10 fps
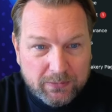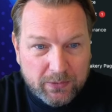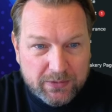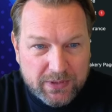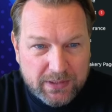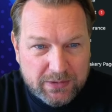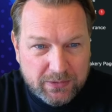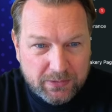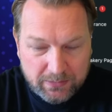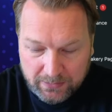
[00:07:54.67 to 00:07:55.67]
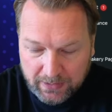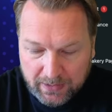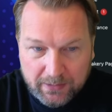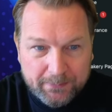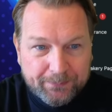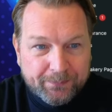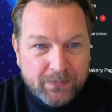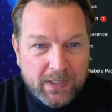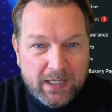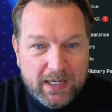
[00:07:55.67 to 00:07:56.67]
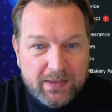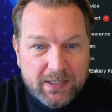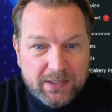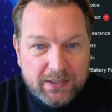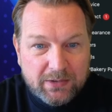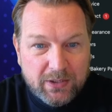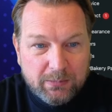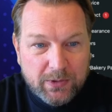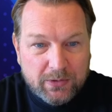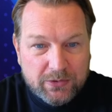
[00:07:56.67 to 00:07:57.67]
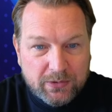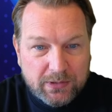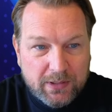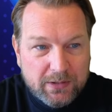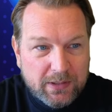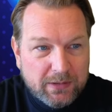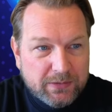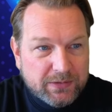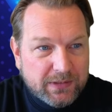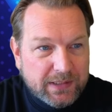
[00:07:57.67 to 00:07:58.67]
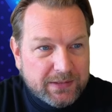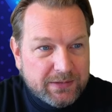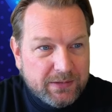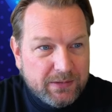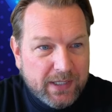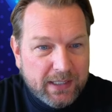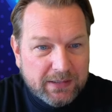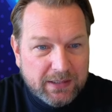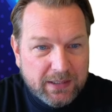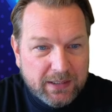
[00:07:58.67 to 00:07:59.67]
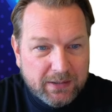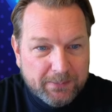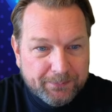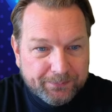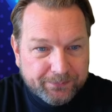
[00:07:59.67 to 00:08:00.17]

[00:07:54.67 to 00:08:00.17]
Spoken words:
florist angel here, and then you can upload your logo. So let's do that here.